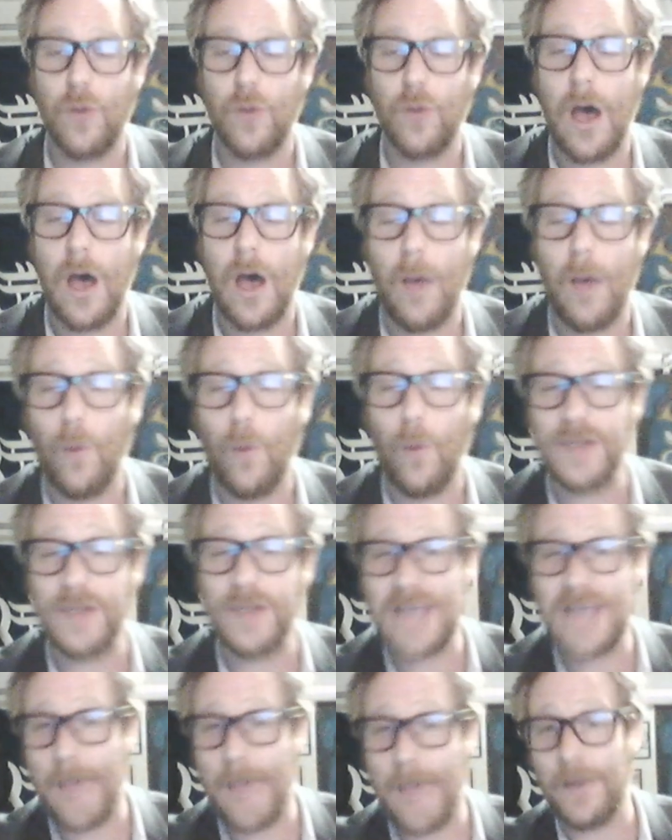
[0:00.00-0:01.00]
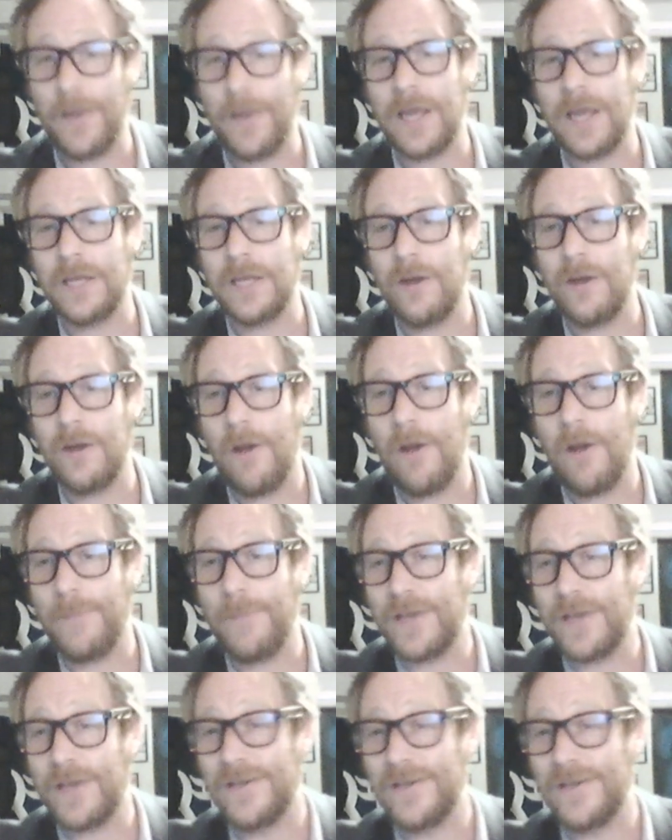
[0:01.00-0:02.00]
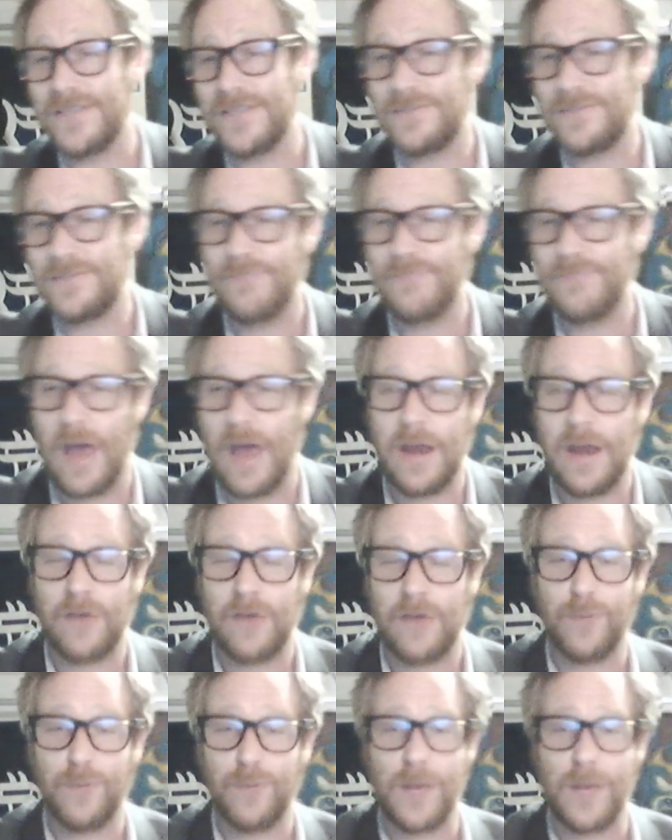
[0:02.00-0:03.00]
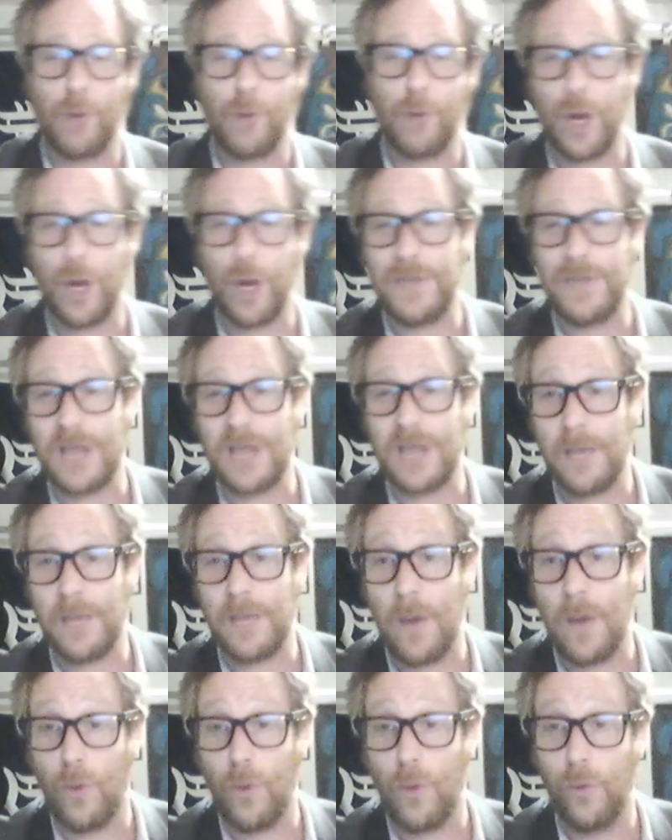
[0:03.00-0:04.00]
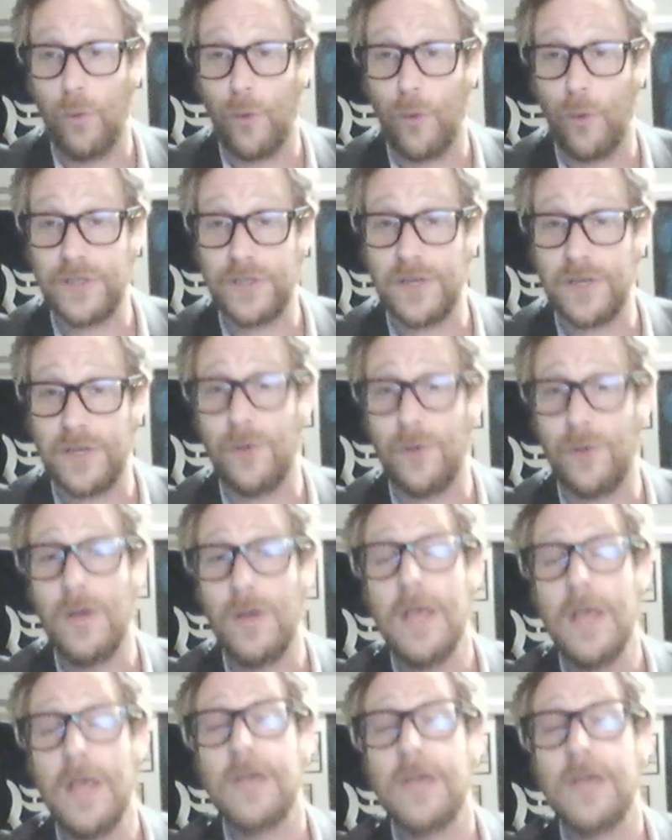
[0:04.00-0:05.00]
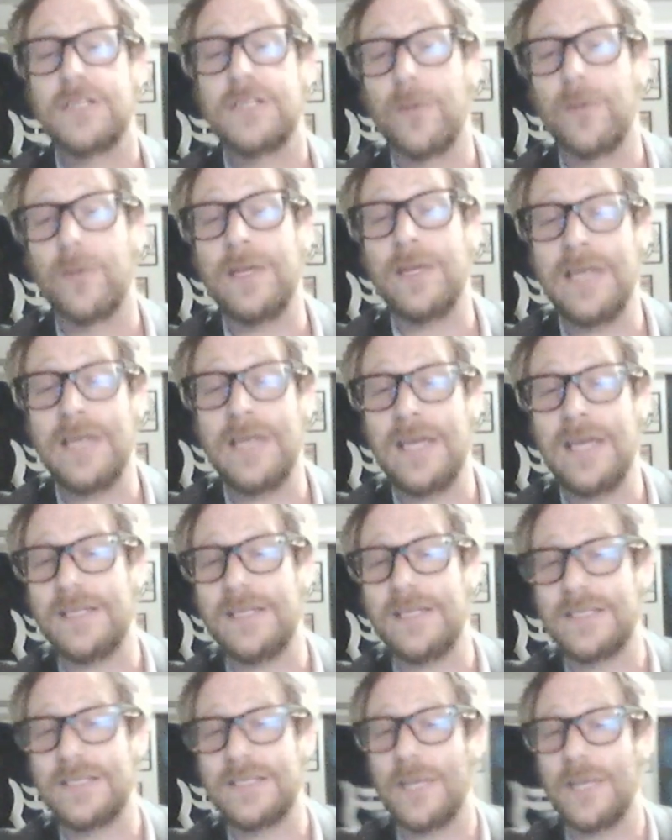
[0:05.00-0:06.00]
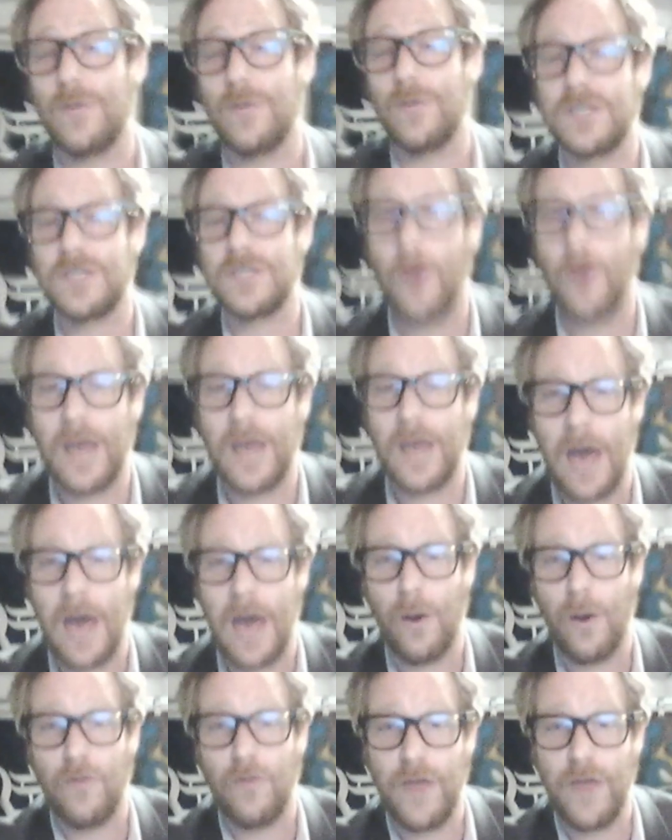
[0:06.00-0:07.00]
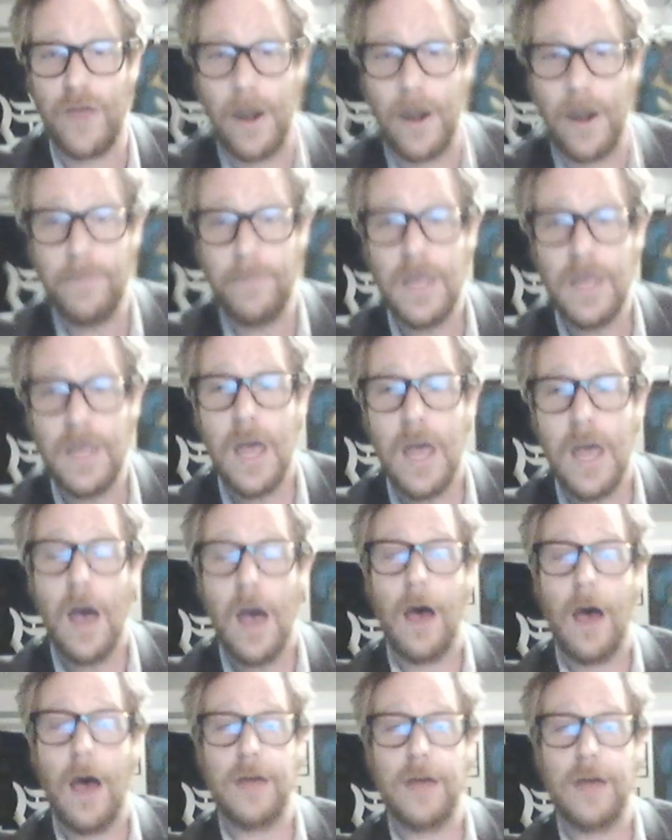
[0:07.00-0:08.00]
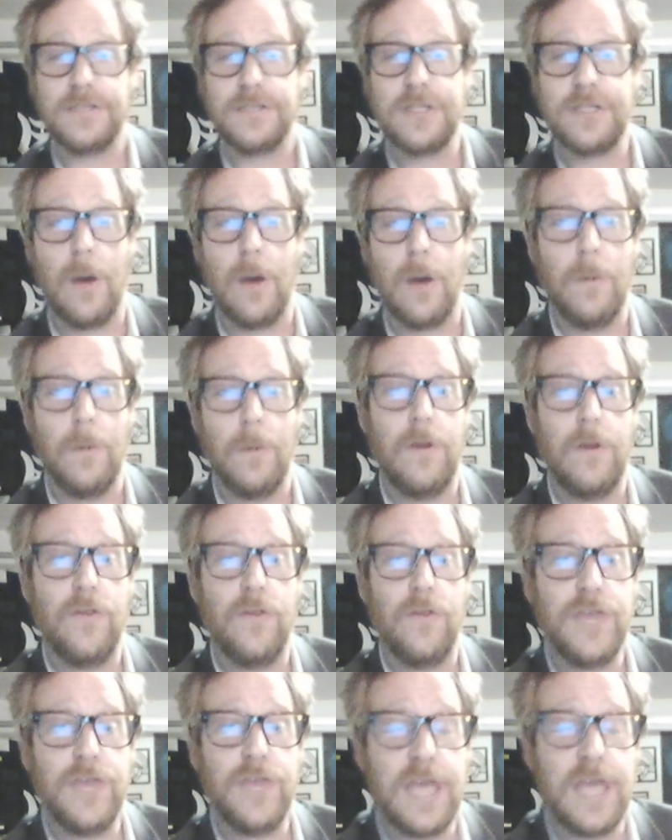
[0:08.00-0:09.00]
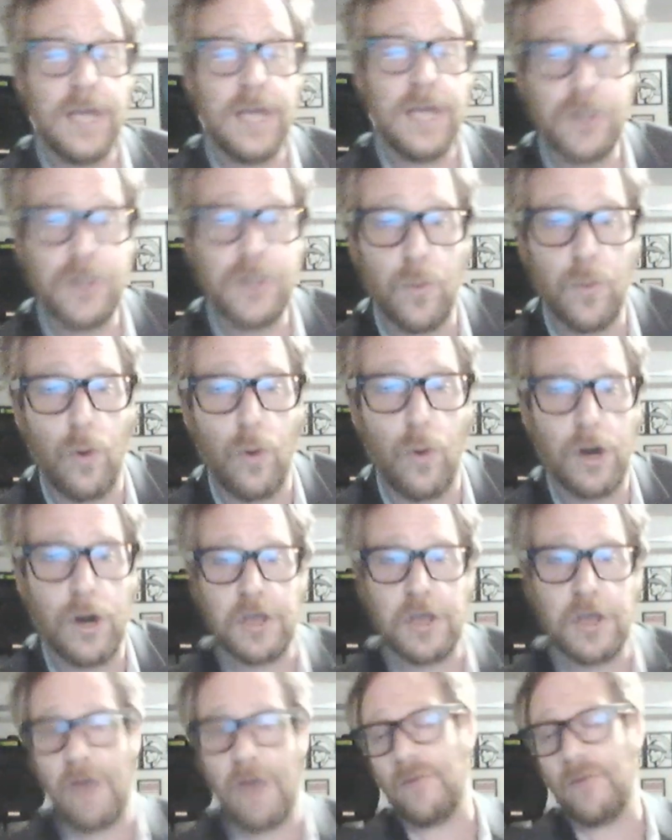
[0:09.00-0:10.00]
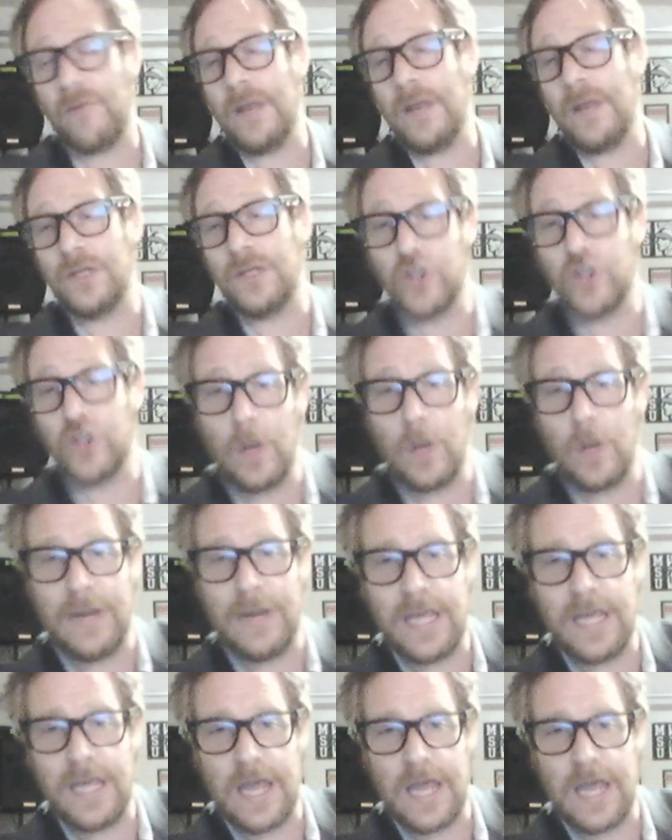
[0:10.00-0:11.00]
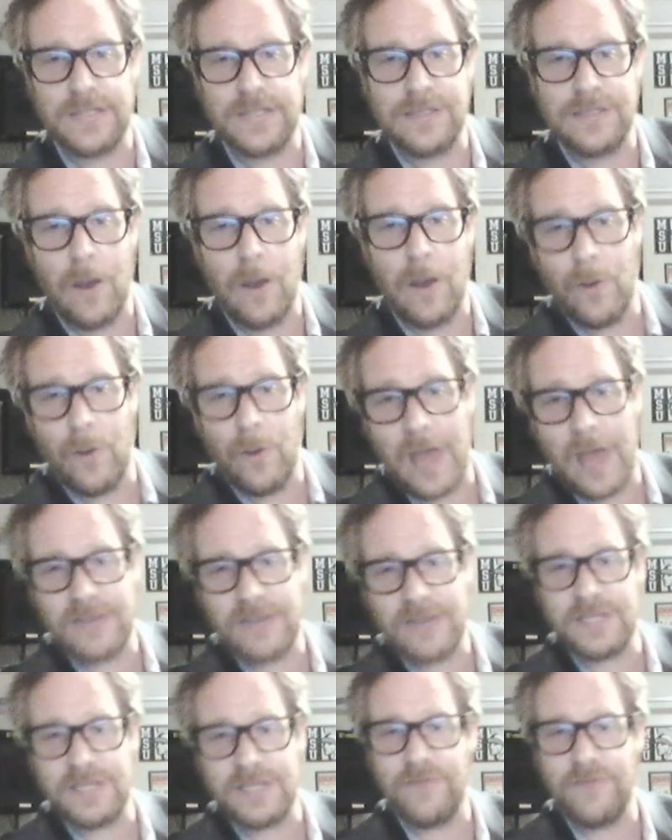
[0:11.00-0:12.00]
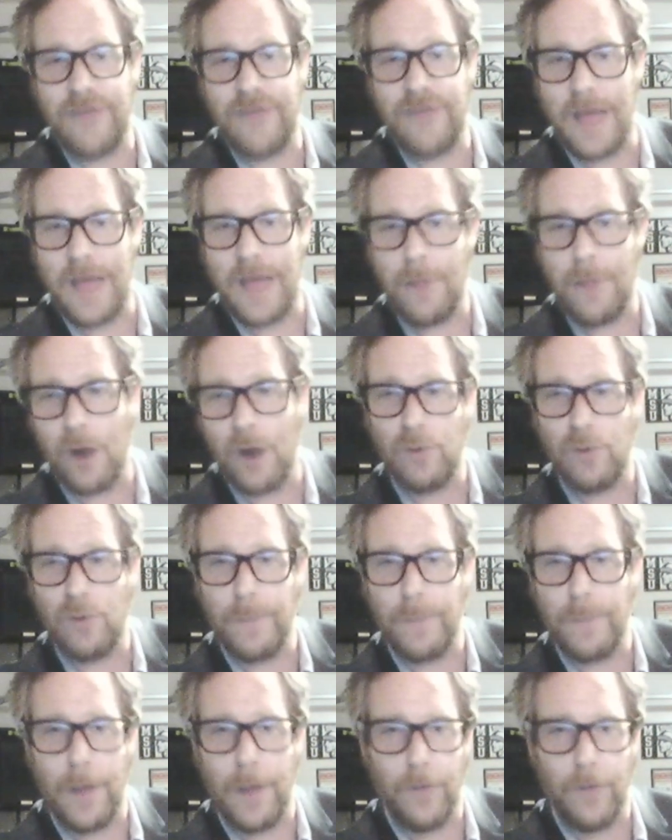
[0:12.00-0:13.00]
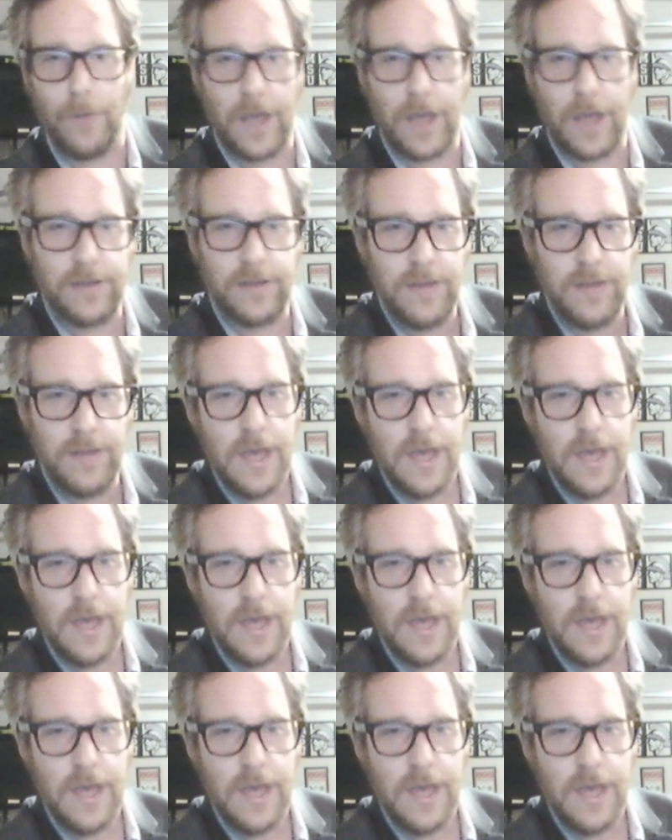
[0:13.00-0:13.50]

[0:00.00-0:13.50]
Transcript: to what's happening in Europe because by next week we're going to be talking about World War II. So we need to see what's going on over there. So the interwar government in Germany is known as the Weimar Republic.